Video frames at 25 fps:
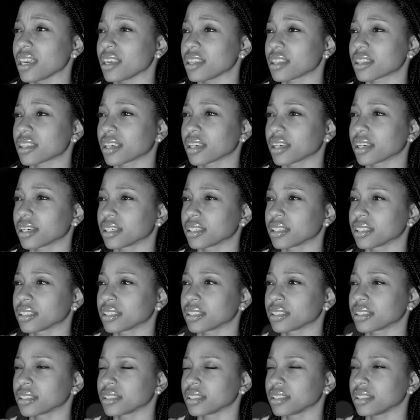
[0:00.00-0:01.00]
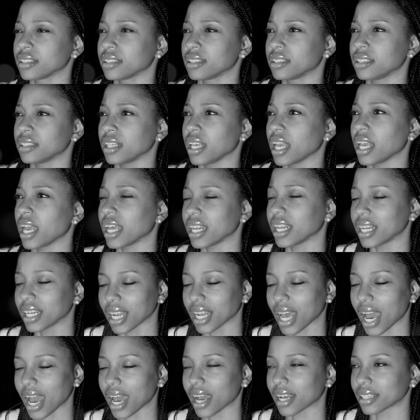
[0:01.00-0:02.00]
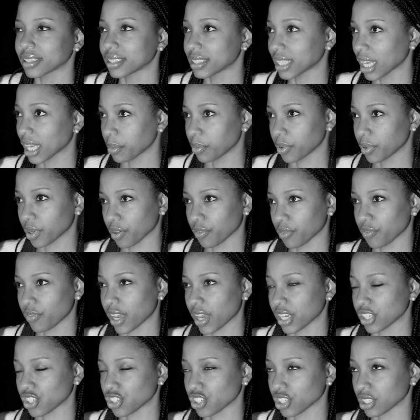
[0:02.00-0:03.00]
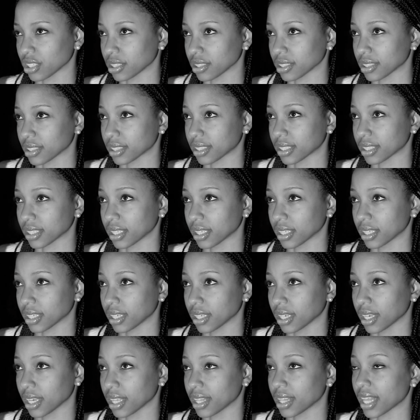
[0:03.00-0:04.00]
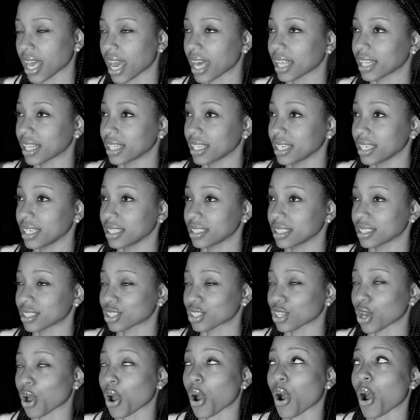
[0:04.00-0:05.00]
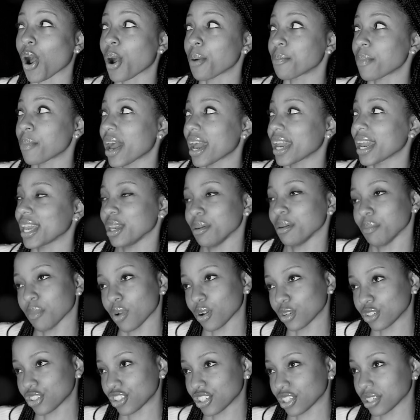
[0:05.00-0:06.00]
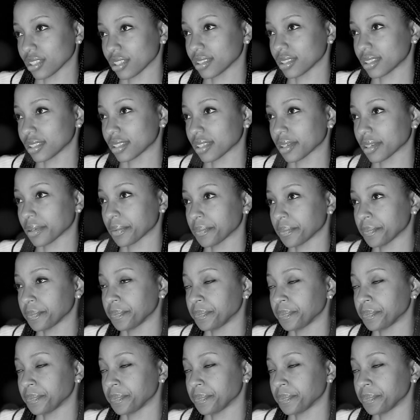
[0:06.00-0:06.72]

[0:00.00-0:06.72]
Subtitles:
faith and not unstable confessions. That leads to all my emotions.